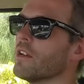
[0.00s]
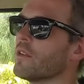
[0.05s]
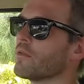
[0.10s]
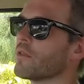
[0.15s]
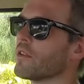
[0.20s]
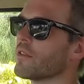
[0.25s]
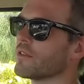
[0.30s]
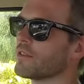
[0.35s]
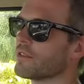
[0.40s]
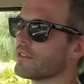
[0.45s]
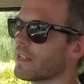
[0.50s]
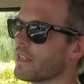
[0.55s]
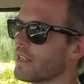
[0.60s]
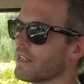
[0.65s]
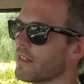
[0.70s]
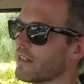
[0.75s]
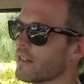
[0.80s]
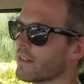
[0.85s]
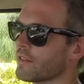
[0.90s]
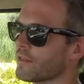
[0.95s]
Whereas
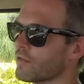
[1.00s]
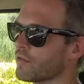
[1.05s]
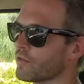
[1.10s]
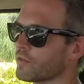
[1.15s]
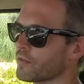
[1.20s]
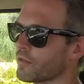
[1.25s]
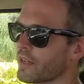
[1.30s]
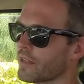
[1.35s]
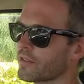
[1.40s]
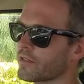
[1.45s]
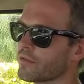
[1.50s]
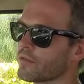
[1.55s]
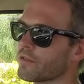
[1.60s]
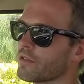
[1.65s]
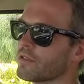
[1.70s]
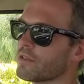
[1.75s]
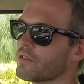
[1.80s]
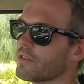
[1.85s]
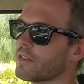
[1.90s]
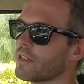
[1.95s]
the uh, Salisbury axle, you
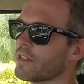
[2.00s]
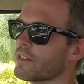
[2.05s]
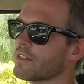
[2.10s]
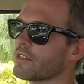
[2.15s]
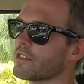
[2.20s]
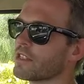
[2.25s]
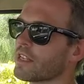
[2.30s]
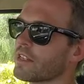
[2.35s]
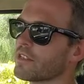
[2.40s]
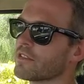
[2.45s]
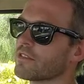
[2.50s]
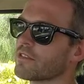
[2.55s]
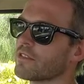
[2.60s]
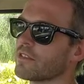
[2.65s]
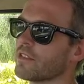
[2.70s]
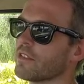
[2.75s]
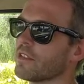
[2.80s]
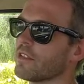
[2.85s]
do need to change,